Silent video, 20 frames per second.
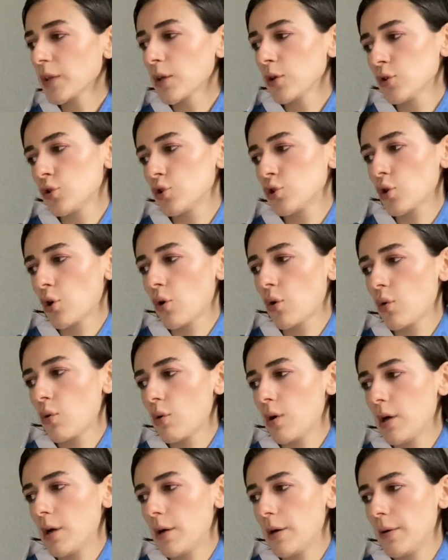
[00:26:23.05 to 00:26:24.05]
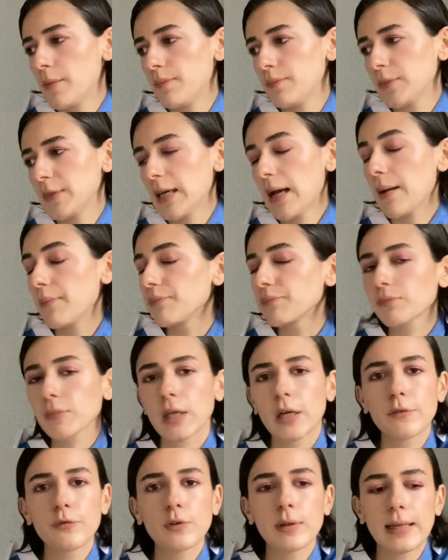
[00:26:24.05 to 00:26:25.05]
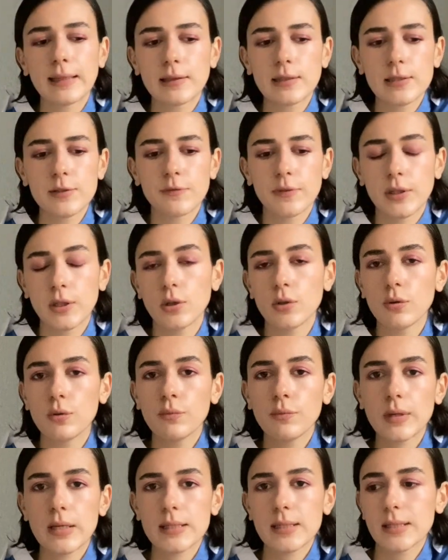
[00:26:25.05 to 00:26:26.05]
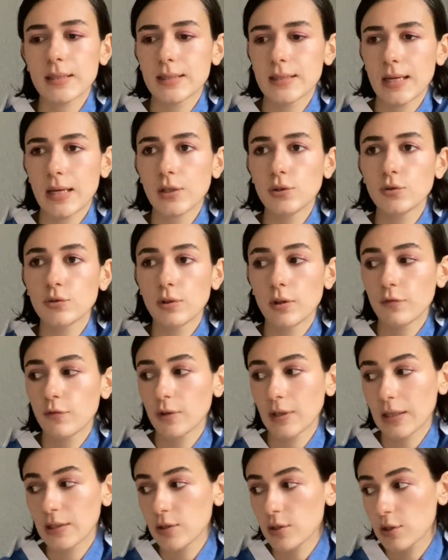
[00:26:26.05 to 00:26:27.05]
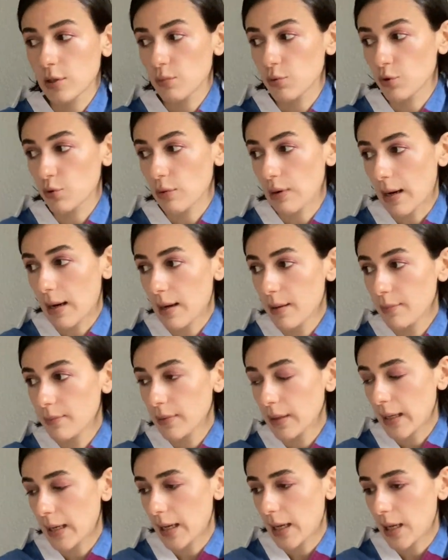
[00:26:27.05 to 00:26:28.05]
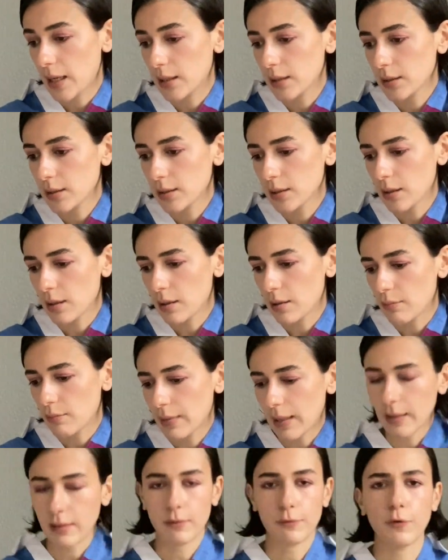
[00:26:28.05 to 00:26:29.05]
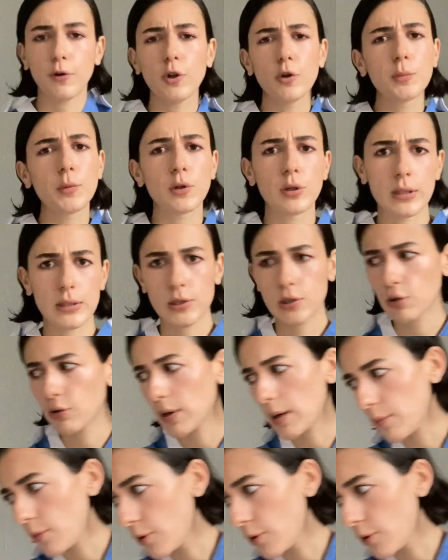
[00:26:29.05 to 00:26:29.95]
So yeah, if you like this video, as I said, do not forget to subscribe and follow me on Instagram